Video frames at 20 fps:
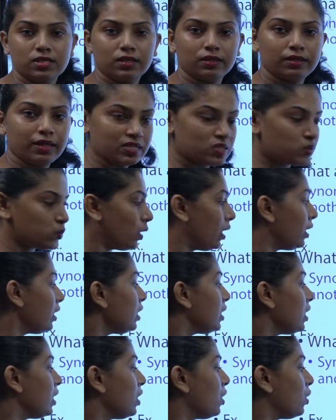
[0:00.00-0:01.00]
That's
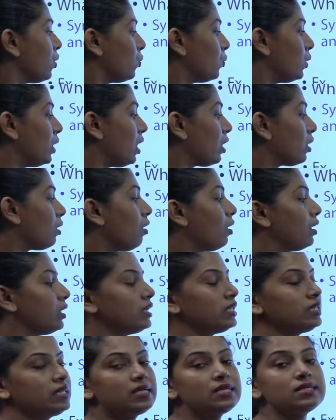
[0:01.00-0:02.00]
why we are
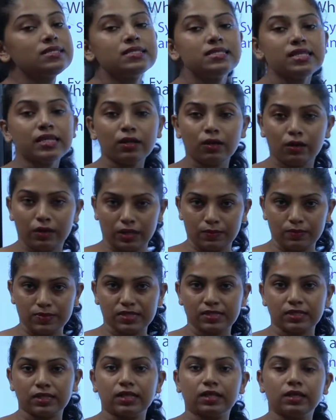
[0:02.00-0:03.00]
calling these synonyms.
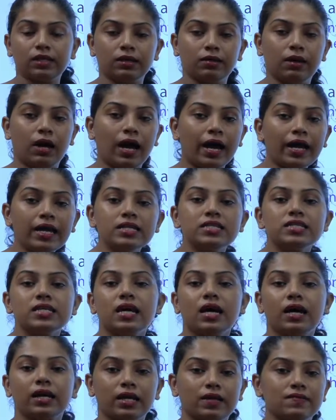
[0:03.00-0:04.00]
The
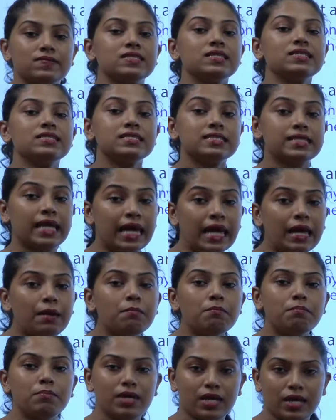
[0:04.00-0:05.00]
idea gives the
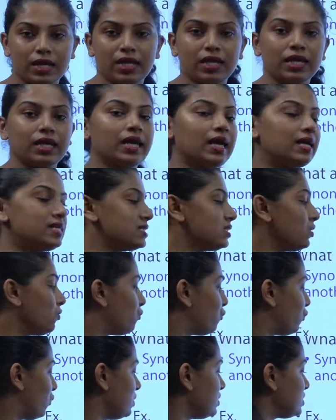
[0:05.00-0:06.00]
same meaning as the
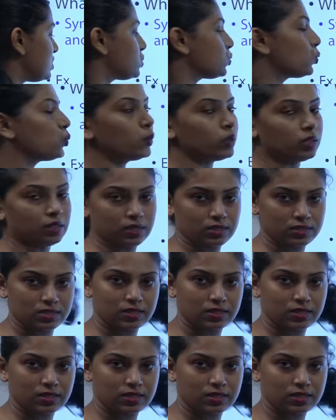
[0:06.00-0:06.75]
first word.